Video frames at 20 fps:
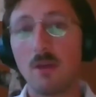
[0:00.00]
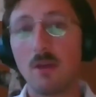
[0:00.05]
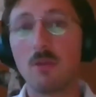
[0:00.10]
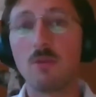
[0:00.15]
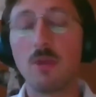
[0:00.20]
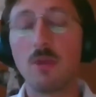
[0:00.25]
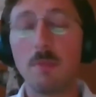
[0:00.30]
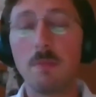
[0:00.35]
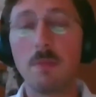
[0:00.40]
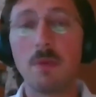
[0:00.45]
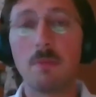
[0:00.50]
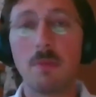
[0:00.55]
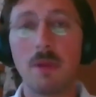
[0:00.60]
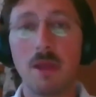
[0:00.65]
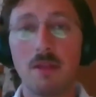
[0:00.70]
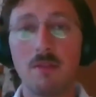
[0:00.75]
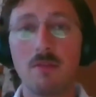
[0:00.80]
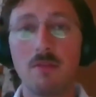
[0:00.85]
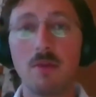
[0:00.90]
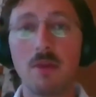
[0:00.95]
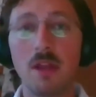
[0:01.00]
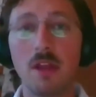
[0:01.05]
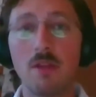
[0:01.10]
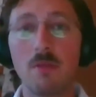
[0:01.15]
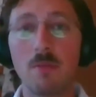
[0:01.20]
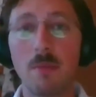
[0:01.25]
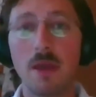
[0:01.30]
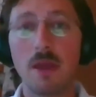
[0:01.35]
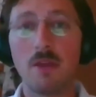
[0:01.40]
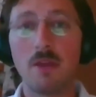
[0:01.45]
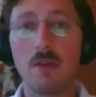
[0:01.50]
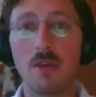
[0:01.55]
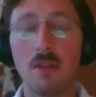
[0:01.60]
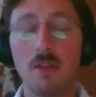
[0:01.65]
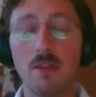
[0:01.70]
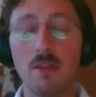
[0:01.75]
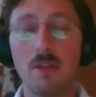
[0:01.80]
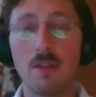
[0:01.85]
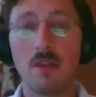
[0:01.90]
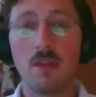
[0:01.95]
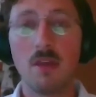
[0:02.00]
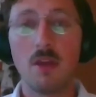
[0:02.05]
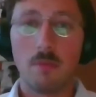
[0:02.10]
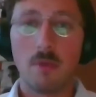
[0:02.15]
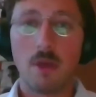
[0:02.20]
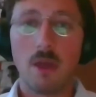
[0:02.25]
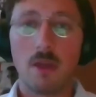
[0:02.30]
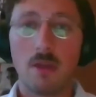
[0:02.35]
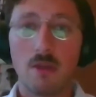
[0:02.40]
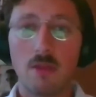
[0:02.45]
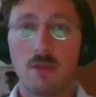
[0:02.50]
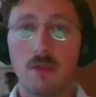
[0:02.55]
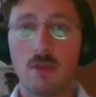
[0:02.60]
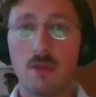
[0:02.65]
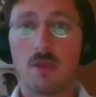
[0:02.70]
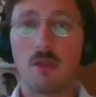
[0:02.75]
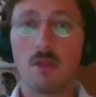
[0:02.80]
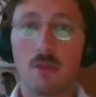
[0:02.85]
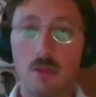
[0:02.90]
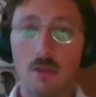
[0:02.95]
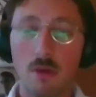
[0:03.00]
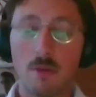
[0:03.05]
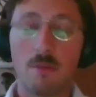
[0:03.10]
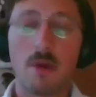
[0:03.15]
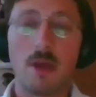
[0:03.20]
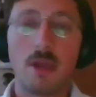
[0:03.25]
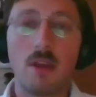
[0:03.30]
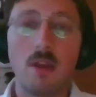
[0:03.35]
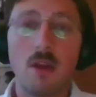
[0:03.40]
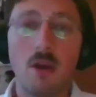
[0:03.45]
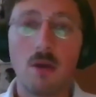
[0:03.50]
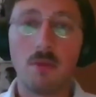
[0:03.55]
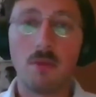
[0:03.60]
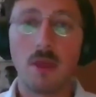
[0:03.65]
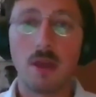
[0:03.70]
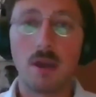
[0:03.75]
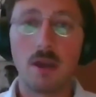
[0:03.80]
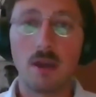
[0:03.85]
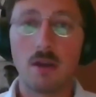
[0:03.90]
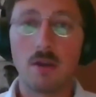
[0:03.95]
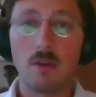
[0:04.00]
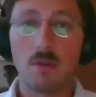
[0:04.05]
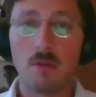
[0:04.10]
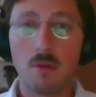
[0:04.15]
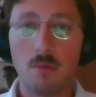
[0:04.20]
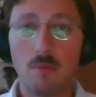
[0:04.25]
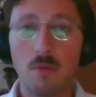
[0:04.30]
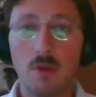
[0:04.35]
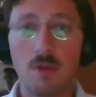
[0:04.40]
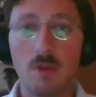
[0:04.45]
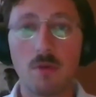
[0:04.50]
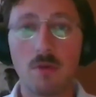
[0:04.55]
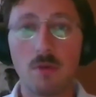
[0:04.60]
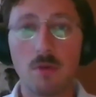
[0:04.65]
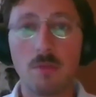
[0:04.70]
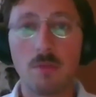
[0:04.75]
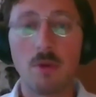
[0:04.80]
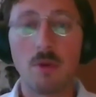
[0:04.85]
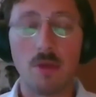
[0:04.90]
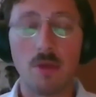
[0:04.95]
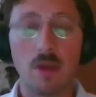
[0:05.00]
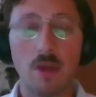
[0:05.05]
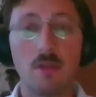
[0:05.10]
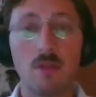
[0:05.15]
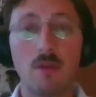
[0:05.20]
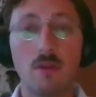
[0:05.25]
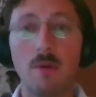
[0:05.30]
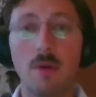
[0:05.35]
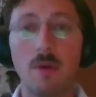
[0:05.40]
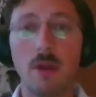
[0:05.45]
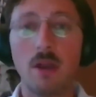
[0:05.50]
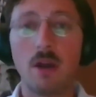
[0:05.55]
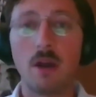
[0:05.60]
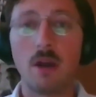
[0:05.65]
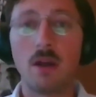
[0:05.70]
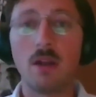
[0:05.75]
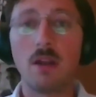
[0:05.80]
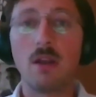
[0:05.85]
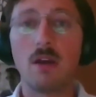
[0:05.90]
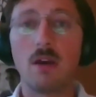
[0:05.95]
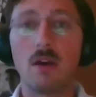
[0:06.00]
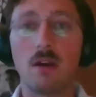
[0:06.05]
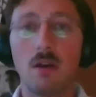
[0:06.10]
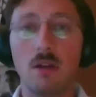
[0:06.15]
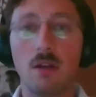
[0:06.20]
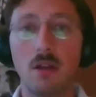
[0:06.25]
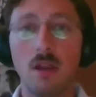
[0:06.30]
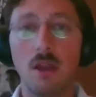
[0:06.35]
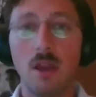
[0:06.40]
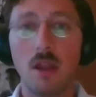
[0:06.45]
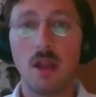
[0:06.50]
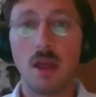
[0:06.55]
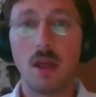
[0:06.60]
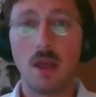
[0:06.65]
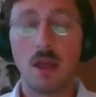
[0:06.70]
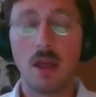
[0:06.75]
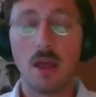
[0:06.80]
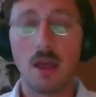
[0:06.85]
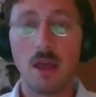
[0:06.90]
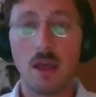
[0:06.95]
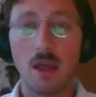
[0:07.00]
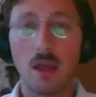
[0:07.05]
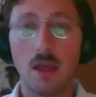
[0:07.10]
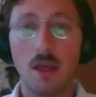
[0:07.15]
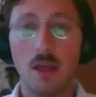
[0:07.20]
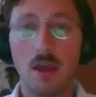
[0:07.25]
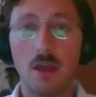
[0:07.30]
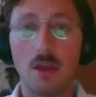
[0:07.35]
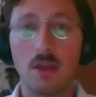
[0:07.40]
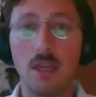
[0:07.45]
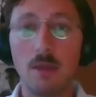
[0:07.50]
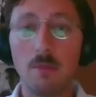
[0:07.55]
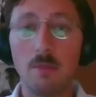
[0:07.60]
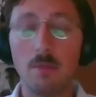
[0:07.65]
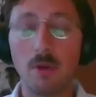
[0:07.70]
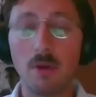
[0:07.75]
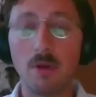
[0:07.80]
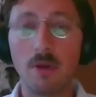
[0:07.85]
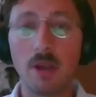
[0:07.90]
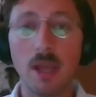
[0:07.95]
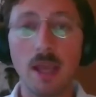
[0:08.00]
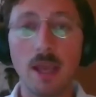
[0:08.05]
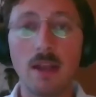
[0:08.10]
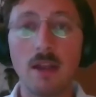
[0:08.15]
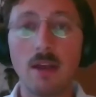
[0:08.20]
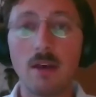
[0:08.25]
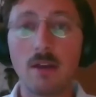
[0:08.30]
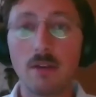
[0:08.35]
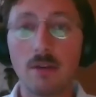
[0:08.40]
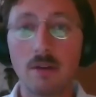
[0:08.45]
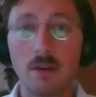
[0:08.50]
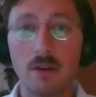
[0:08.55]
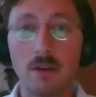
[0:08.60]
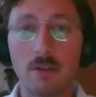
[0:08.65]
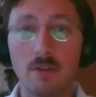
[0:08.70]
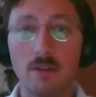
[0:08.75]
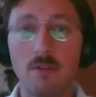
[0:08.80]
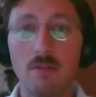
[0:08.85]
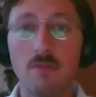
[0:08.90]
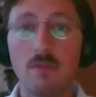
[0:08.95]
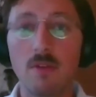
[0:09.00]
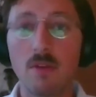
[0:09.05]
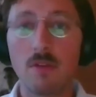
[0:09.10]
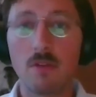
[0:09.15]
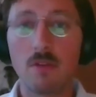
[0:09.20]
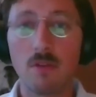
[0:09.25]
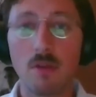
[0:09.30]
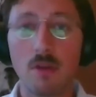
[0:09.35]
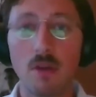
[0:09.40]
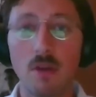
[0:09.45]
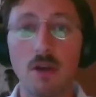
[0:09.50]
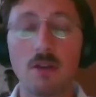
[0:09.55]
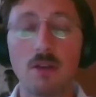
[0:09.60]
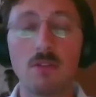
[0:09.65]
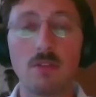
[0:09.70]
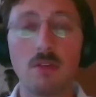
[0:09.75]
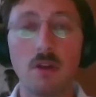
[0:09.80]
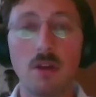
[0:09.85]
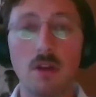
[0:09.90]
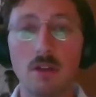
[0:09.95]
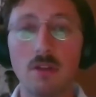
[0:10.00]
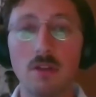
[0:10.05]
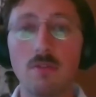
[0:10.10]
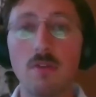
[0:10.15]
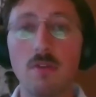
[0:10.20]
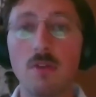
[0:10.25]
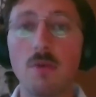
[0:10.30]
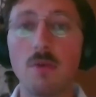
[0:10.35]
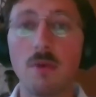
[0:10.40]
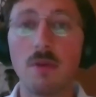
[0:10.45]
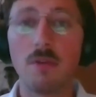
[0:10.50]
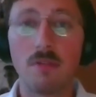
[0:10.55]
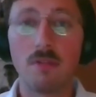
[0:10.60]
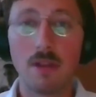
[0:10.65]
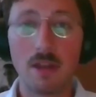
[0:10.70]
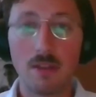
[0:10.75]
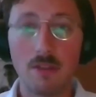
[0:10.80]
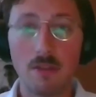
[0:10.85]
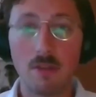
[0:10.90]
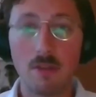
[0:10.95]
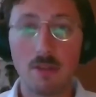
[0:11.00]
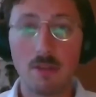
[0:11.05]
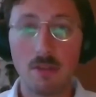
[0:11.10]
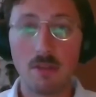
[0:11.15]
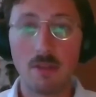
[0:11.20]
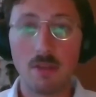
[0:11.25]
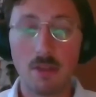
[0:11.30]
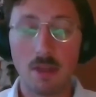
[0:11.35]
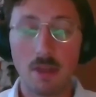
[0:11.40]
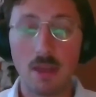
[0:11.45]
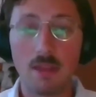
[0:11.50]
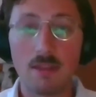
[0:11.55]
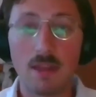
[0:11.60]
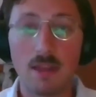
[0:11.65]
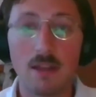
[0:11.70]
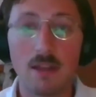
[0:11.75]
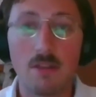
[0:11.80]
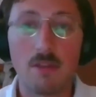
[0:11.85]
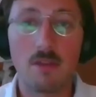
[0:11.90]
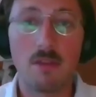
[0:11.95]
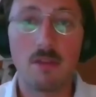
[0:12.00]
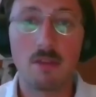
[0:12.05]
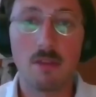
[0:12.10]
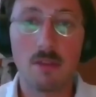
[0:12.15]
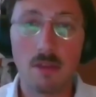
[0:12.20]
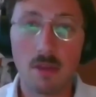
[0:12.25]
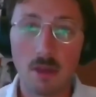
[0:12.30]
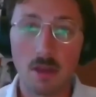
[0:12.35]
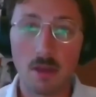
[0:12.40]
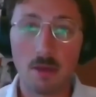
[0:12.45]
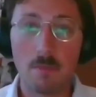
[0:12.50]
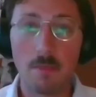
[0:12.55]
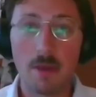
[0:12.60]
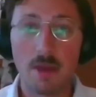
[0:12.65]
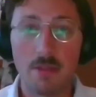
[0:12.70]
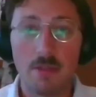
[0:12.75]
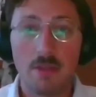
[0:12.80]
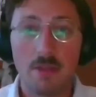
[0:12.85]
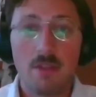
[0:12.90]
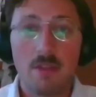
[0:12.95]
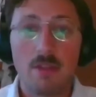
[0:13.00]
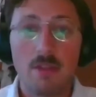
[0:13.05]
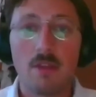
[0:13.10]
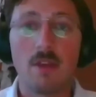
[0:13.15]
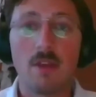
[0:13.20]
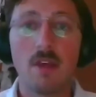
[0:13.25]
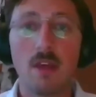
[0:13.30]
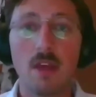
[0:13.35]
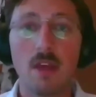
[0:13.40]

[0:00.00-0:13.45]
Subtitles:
treatment plan for these patients. As some might know, there are some research projects going on deep learning and other artificial intelligence methods